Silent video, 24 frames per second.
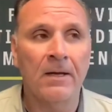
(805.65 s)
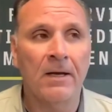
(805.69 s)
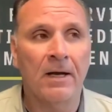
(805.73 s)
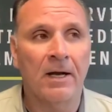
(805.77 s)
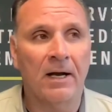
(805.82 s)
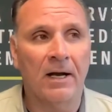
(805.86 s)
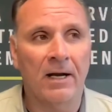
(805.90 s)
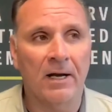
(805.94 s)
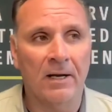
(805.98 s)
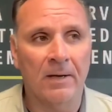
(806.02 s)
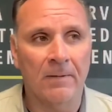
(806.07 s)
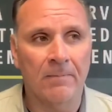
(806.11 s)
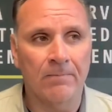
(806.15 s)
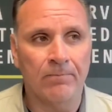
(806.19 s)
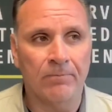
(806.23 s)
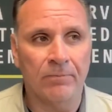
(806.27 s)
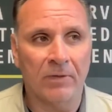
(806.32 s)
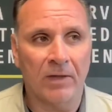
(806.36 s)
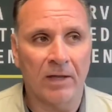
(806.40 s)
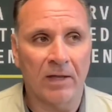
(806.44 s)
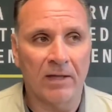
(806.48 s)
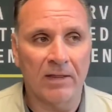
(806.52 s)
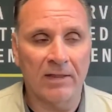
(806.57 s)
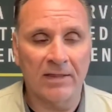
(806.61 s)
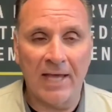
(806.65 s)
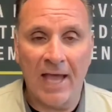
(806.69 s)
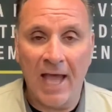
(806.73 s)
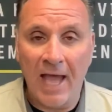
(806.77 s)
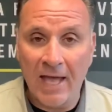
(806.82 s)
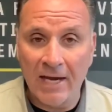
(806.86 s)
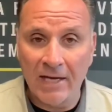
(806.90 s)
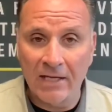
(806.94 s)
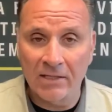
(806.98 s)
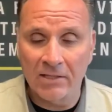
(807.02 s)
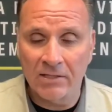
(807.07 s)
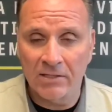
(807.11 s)

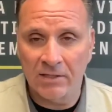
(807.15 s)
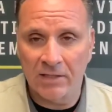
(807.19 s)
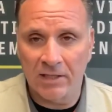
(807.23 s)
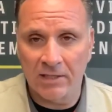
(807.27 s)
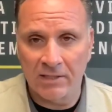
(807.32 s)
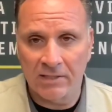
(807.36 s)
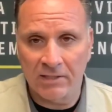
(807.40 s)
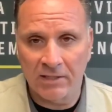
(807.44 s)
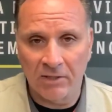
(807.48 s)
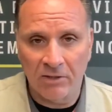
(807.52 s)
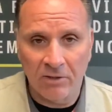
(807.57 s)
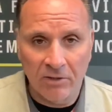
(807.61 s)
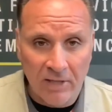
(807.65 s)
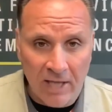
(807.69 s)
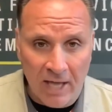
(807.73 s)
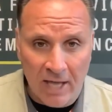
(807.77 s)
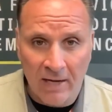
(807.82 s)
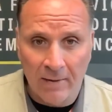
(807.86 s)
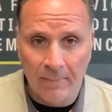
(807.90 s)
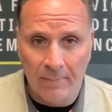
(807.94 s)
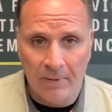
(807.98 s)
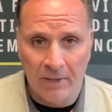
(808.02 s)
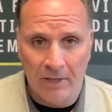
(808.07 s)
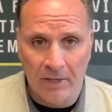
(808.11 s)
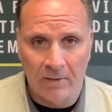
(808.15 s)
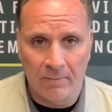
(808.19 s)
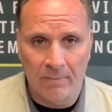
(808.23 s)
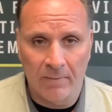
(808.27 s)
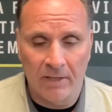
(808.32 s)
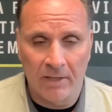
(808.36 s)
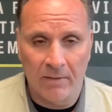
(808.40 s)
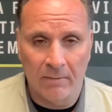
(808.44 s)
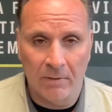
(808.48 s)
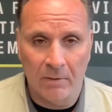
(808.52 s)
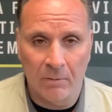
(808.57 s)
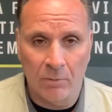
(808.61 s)
That is, consider that a bare
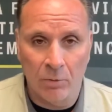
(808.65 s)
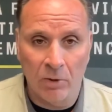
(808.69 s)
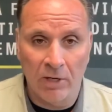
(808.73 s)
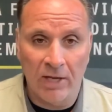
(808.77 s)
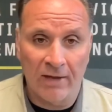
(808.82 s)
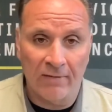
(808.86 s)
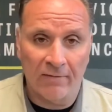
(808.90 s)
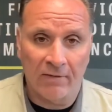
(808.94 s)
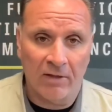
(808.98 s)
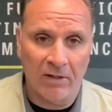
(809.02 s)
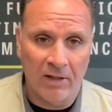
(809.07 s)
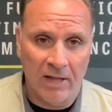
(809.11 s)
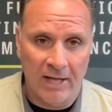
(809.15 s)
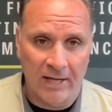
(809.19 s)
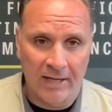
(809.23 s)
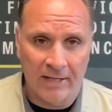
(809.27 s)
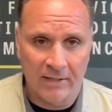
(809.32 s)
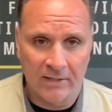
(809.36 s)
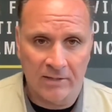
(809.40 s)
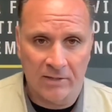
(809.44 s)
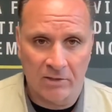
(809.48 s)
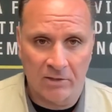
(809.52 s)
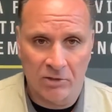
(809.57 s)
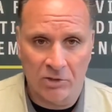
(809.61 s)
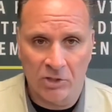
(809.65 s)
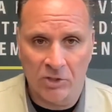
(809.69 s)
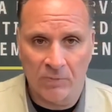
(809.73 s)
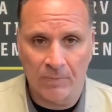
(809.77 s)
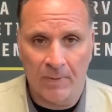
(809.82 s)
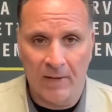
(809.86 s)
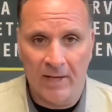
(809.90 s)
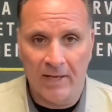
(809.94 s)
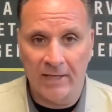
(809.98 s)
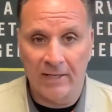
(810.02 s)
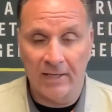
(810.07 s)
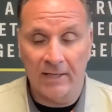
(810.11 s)
minimum. We have clients that are
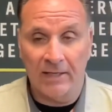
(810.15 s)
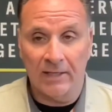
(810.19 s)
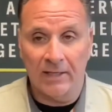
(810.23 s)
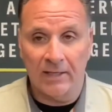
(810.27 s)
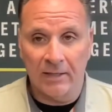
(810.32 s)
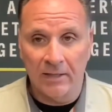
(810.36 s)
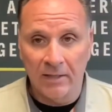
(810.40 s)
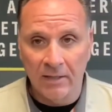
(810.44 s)
spending,